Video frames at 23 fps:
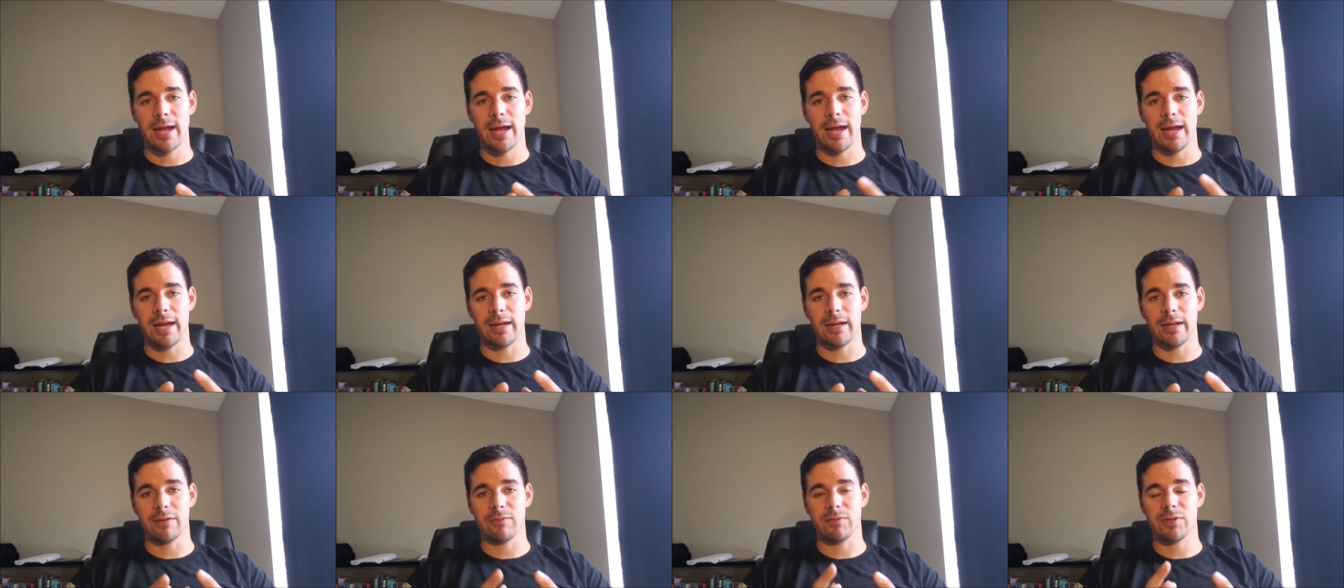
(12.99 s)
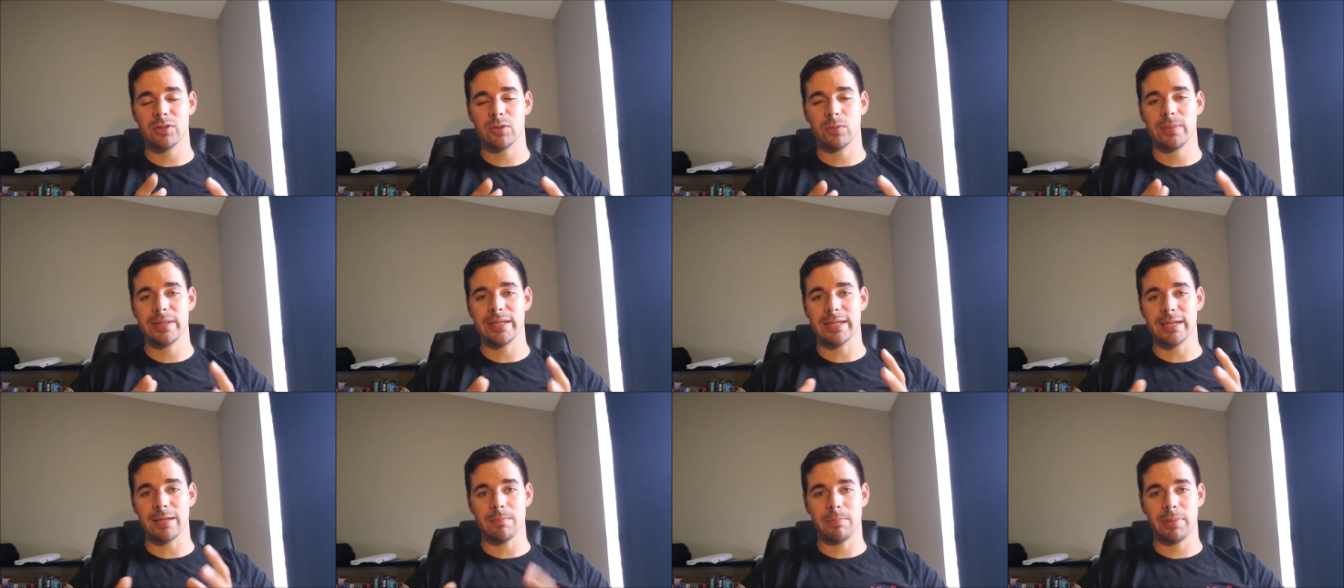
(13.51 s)
And this will be
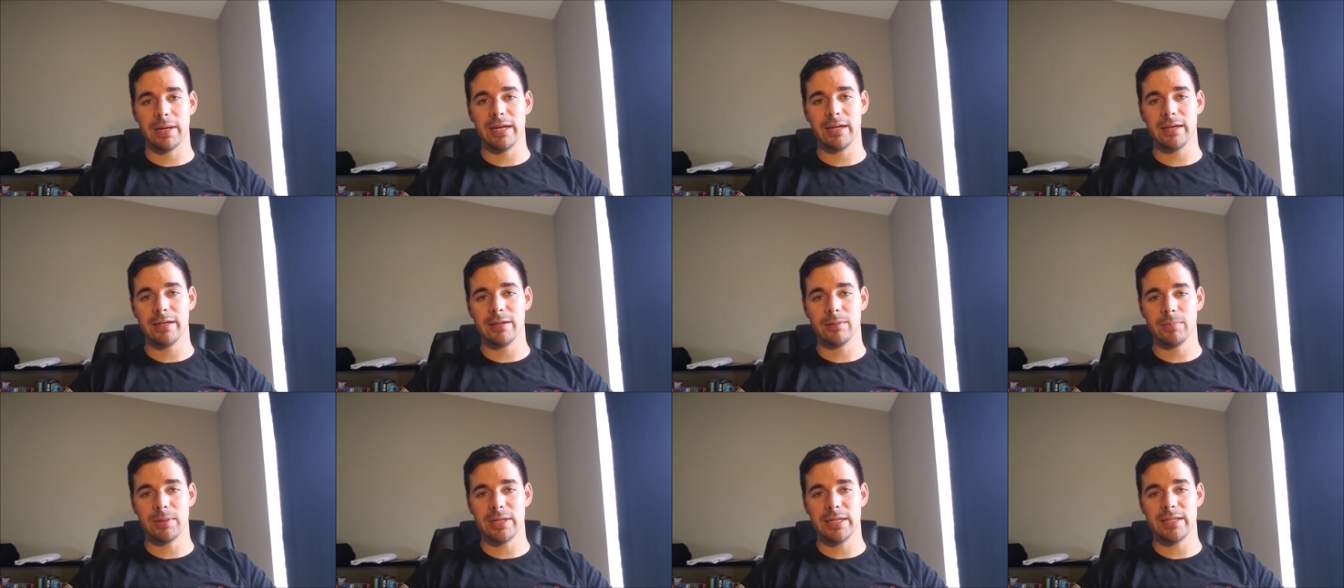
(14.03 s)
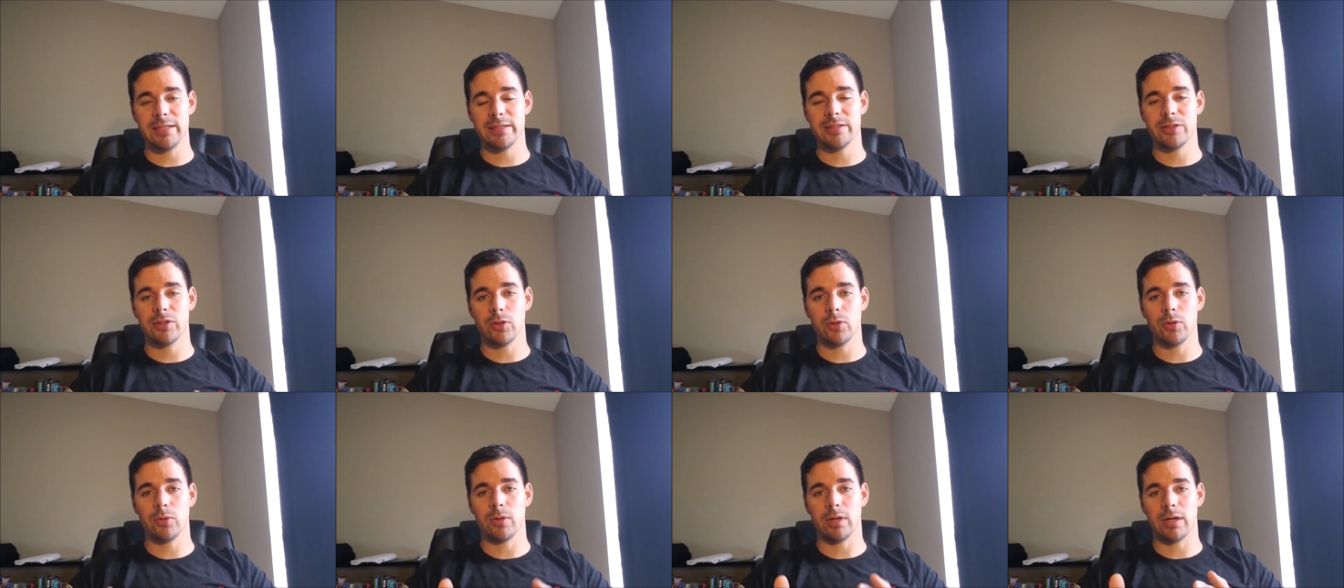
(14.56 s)
a companion piece
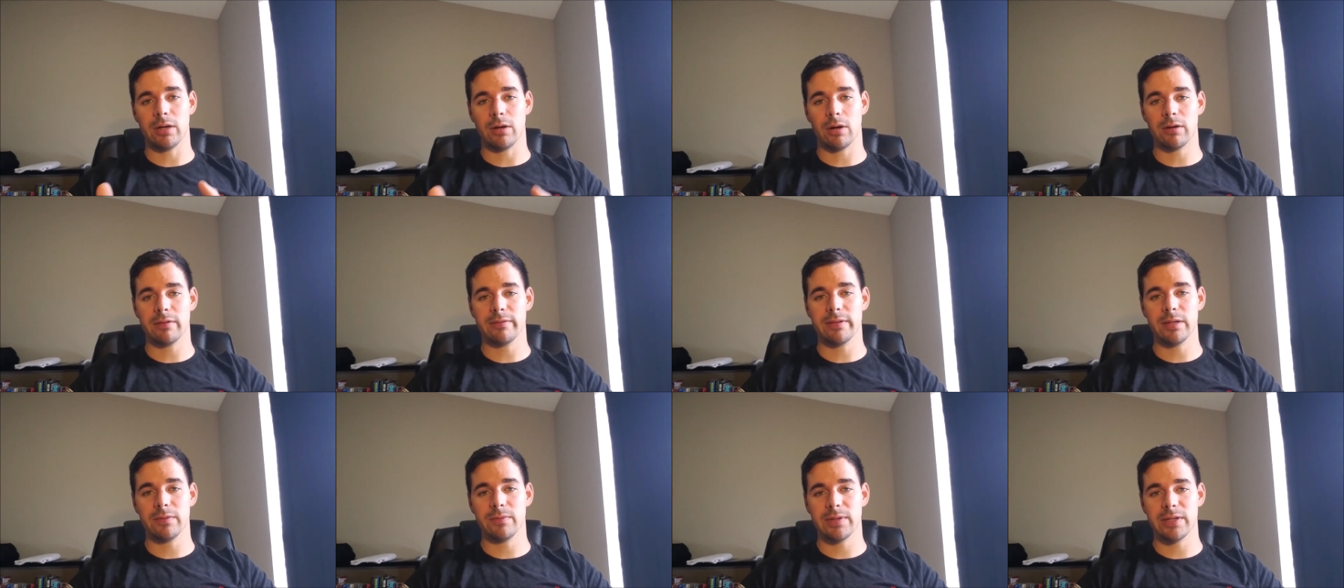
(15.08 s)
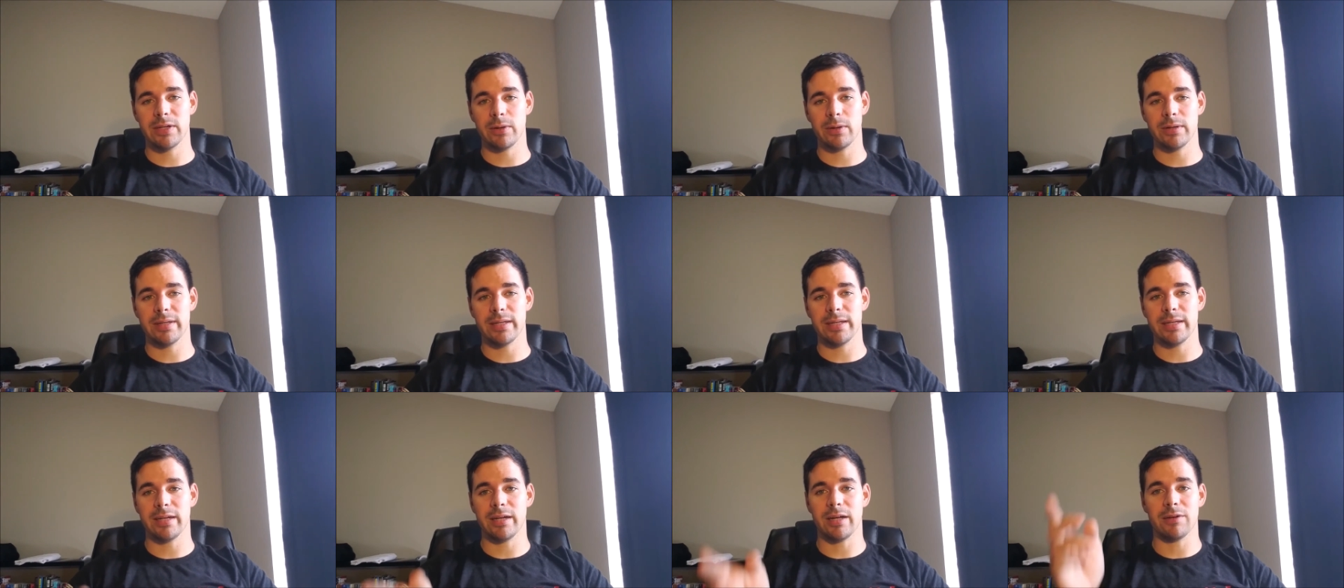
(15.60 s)
to an earlier video I
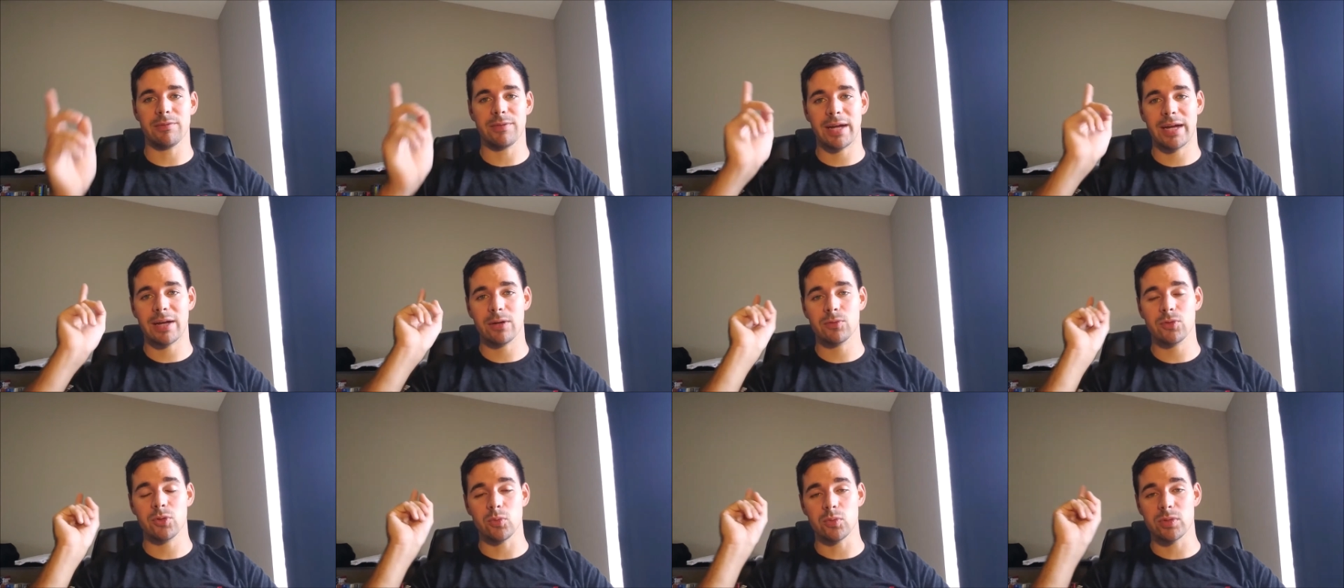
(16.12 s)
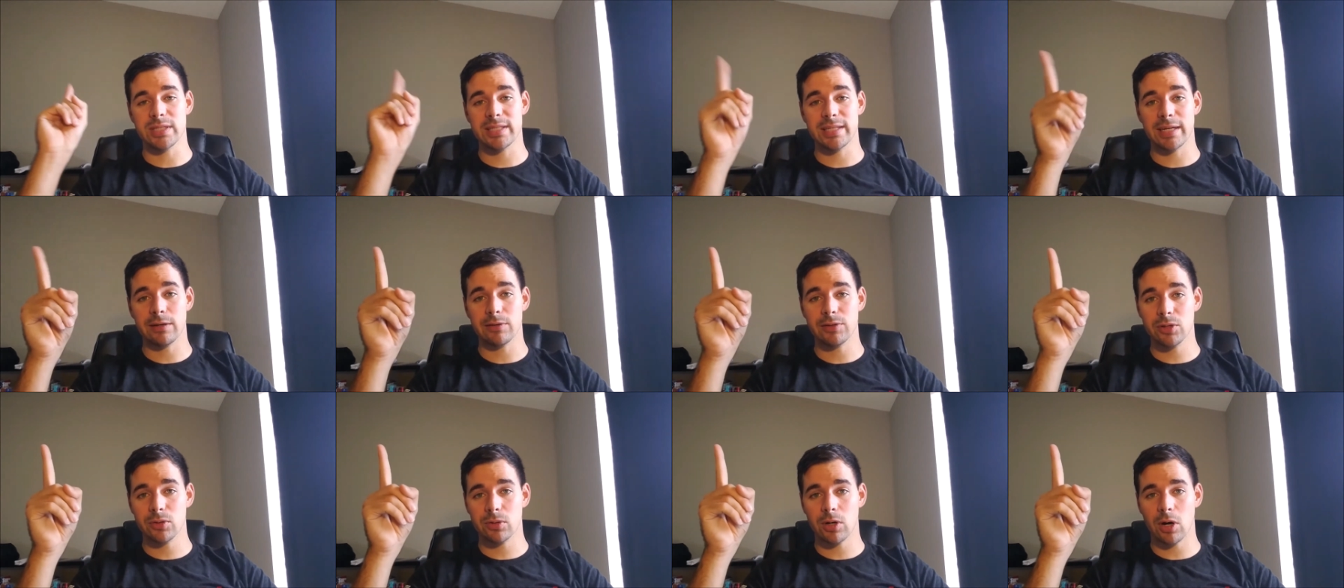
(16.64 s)
did of how to
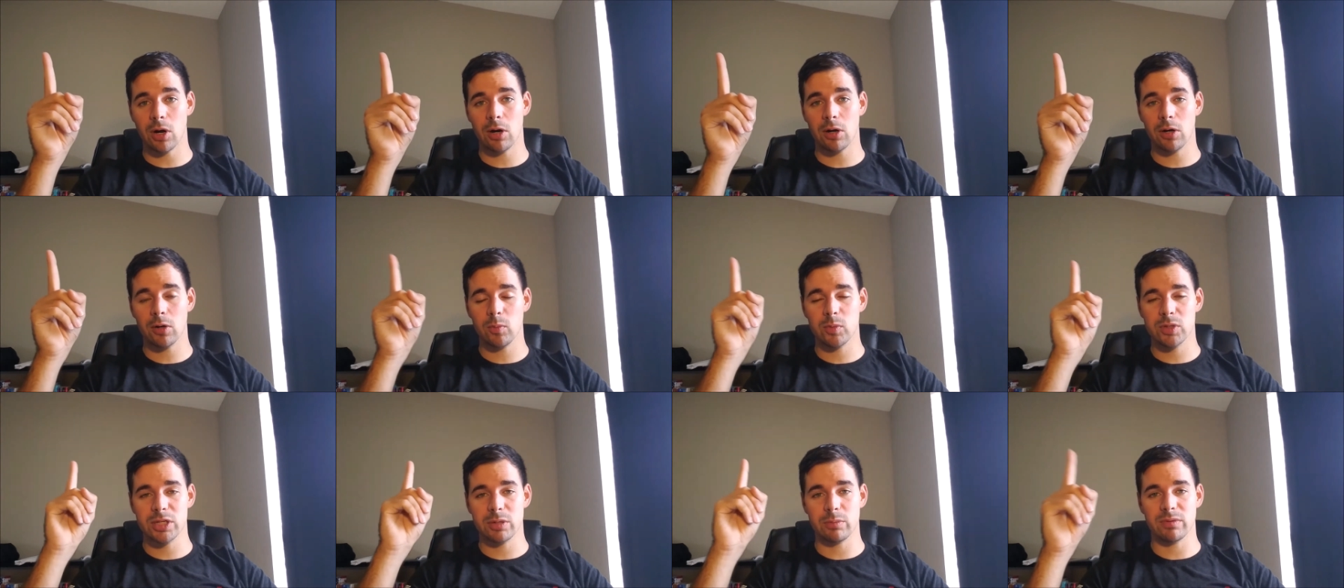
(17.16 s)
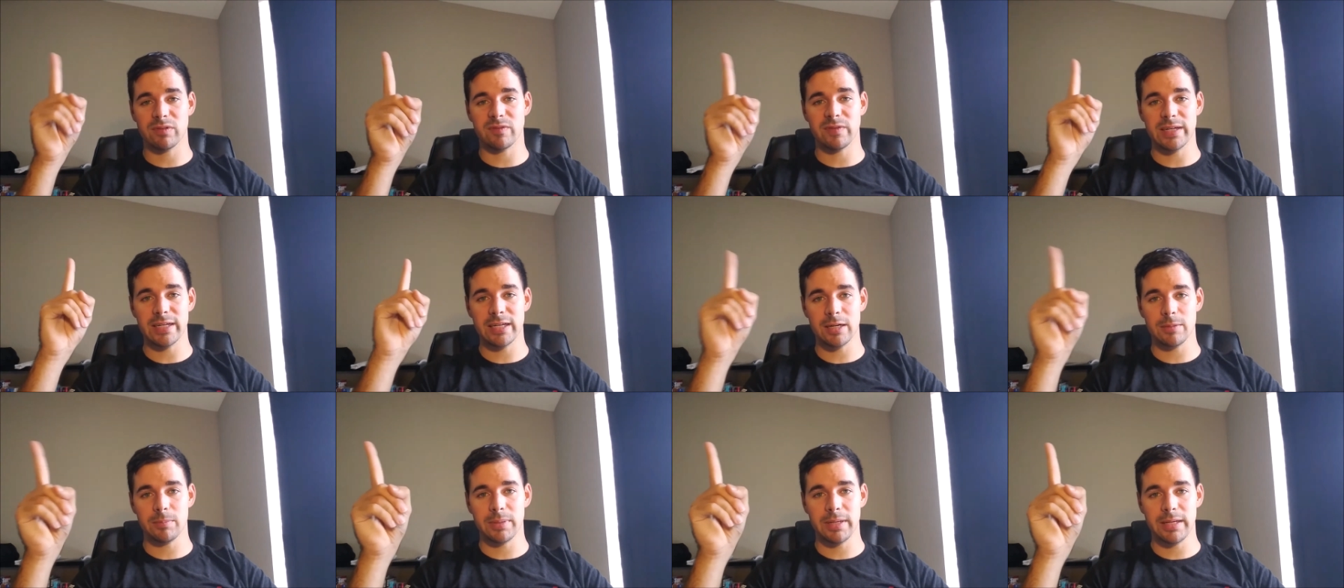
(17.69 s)
sell your car, which I will
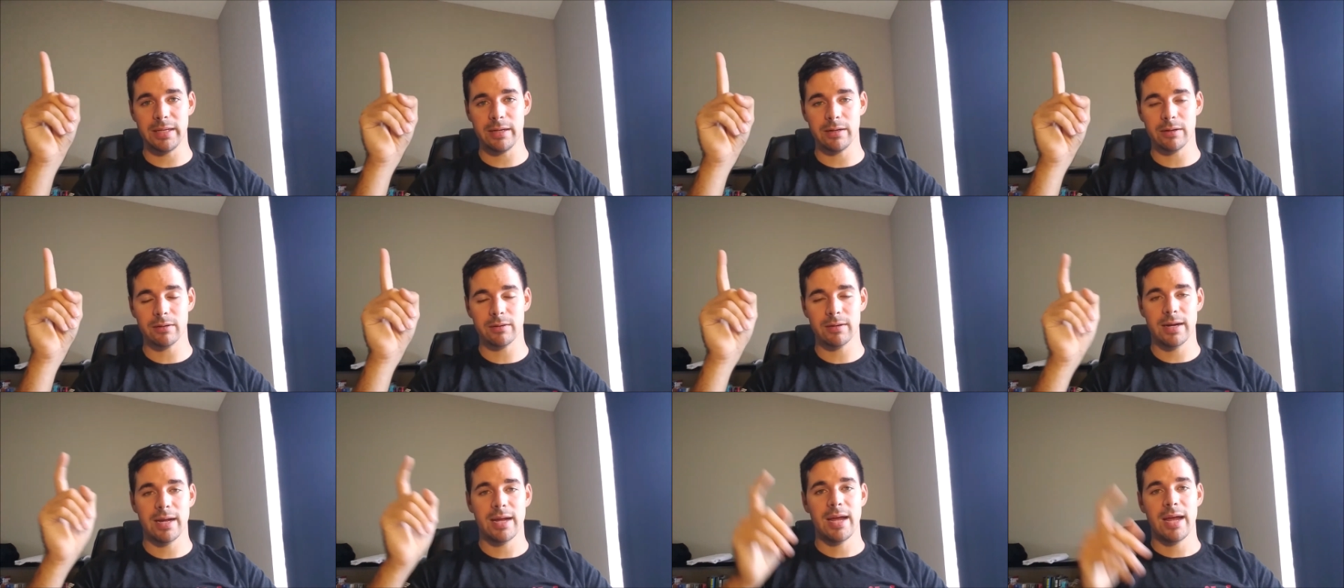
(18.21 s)
link up here.